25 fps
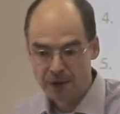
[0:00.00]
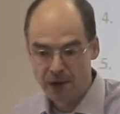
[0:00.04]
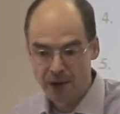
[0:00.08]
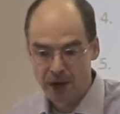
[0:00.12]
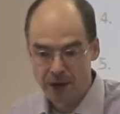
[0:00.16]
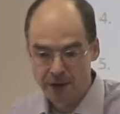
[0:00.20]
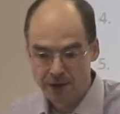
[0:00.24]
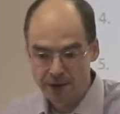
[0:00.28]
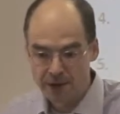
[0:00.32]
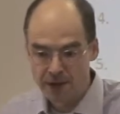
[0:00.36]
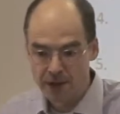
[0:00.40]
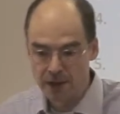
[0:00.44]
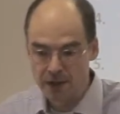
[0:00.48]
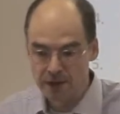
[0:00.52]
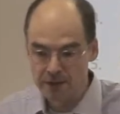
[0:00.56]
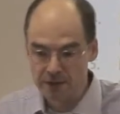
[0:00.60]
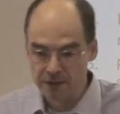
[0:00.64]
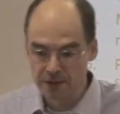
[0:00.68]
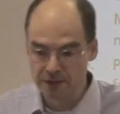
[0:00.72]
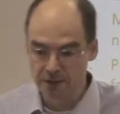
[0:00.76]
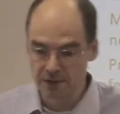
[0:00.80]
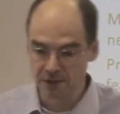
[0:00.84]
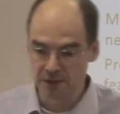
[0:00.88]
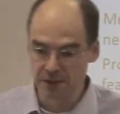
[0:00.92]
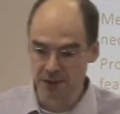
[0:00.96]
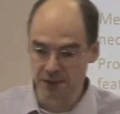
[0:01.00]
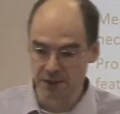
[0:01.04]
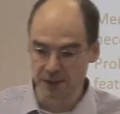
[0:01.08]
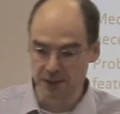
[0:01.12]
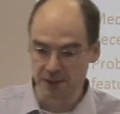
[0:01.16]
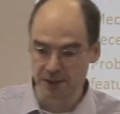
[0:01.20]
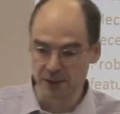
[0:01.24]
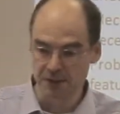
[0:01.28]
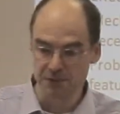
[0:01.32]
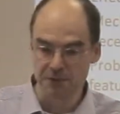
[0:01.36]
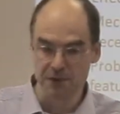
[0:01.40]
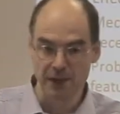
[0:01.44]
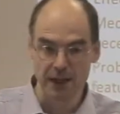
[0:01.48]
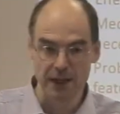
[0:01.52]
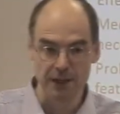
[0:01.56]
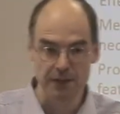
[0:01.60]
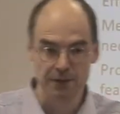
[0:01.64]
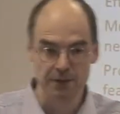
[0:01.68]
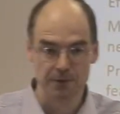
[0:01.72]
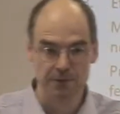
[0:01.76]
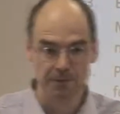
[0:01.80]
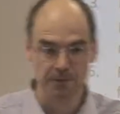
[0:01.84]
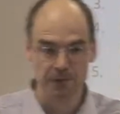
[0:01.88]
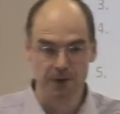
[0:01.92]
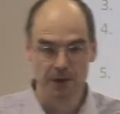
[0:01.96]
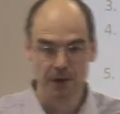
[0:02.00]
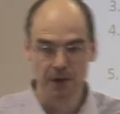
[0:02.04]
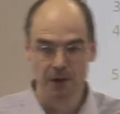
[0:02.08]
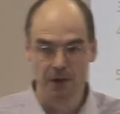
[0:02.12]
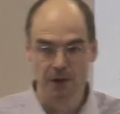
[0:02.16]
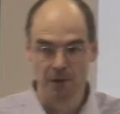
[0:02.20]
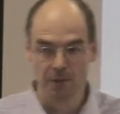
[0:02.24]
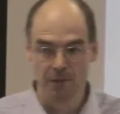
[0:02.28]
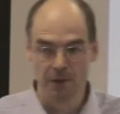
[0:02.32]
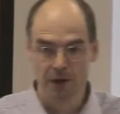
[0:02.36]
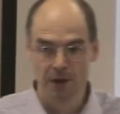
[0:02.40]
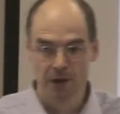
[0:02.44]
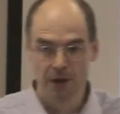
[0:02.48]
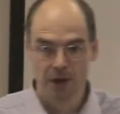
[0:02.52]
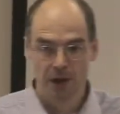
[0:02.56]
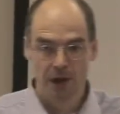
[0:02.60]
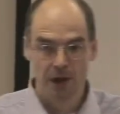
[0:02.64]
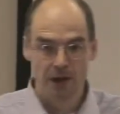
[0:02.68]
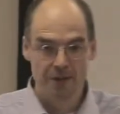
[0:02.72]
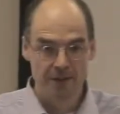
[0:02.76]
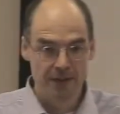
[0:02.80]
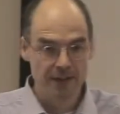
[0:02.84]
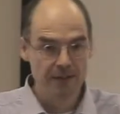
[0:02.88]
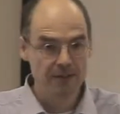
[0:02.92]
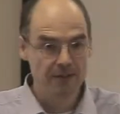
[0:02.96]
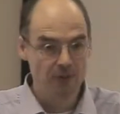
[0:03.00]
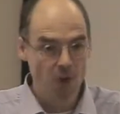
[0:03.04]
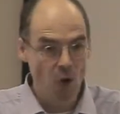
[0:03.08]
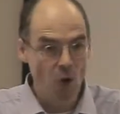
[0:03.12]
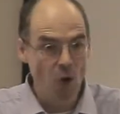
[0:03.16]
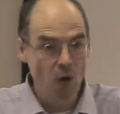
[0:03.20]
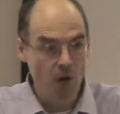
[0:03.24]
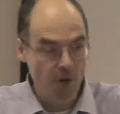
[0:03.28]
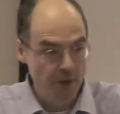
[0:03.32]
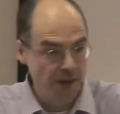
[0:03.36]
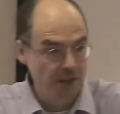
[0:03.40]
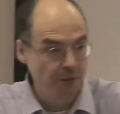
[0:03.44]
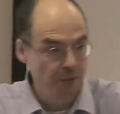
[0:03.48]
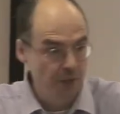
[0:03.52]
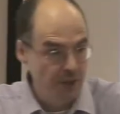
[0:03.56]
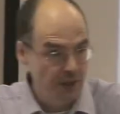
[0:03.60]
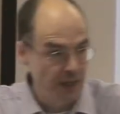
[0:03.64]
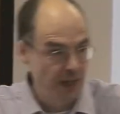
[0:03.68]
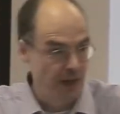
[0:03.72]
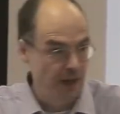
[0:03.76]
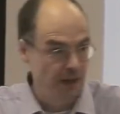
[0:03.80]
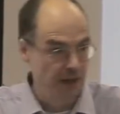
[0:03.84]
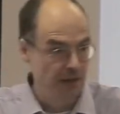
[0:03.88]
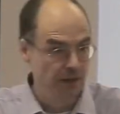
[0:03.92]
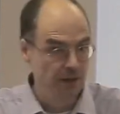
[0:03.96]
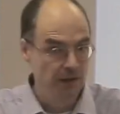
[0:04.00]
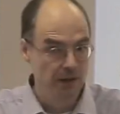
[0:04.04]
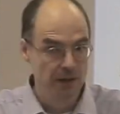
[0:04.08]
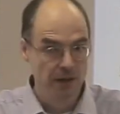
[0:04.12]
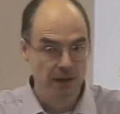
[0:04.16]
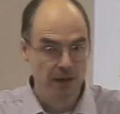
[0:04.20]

and a succeeding effect, and that's all that we can